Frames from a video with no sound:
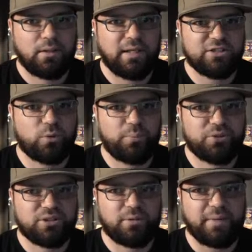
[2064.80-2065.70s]
just want to put
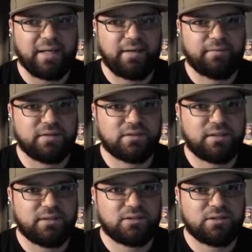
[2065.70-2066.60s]
something back here in this
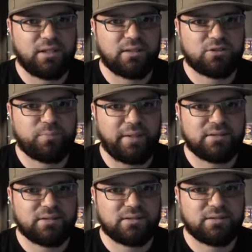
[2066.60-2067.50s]

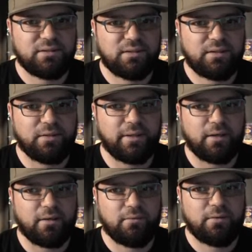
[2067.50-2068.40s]
space. There we
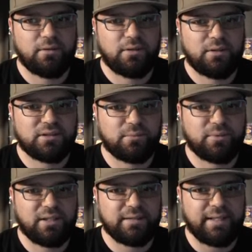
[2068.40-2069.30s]
go, something
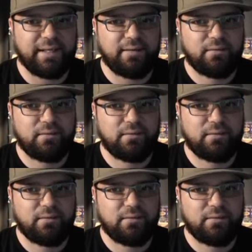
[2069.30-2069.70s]
like that.